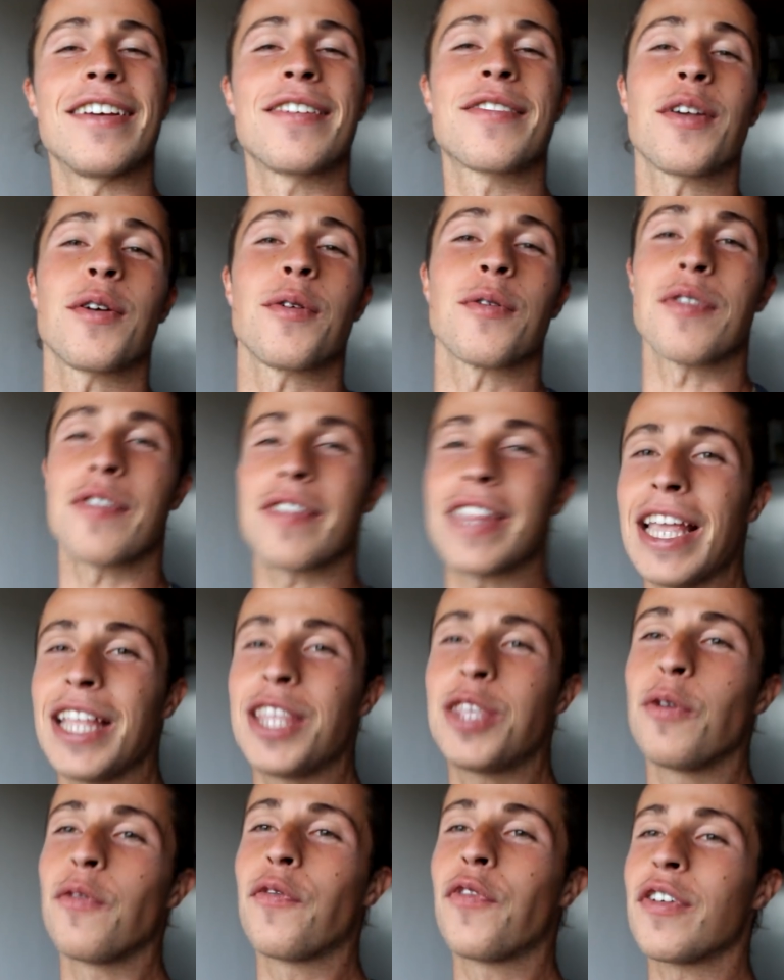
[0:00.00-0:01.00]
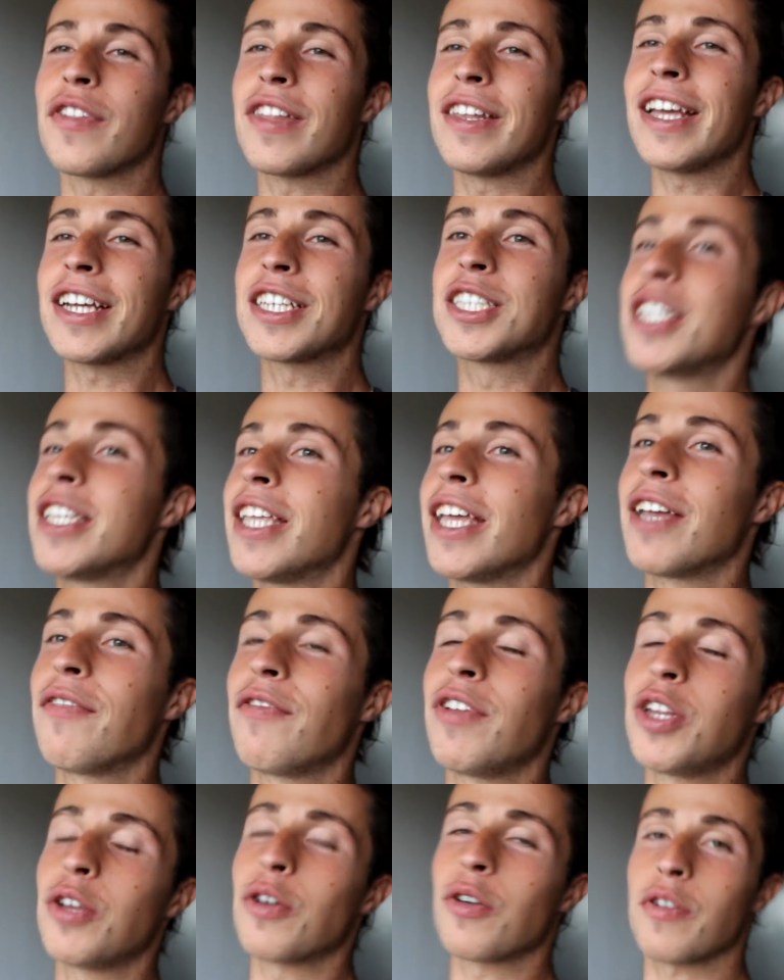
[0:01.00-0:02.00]
So stay tuned for the next cheat day
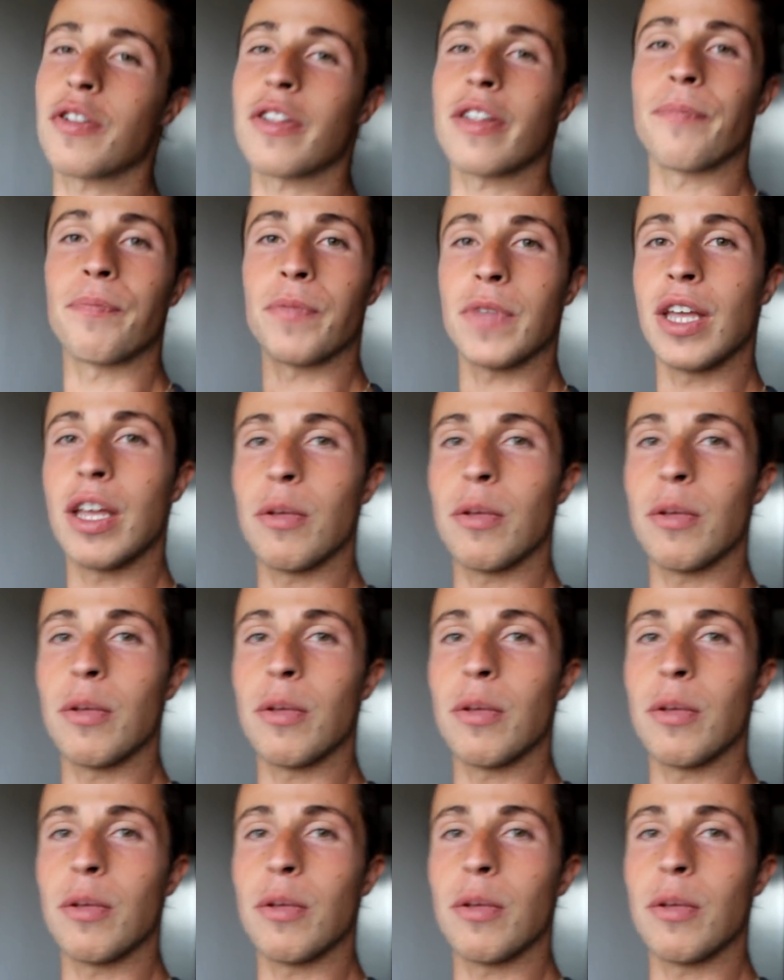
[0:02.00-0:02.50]
videos.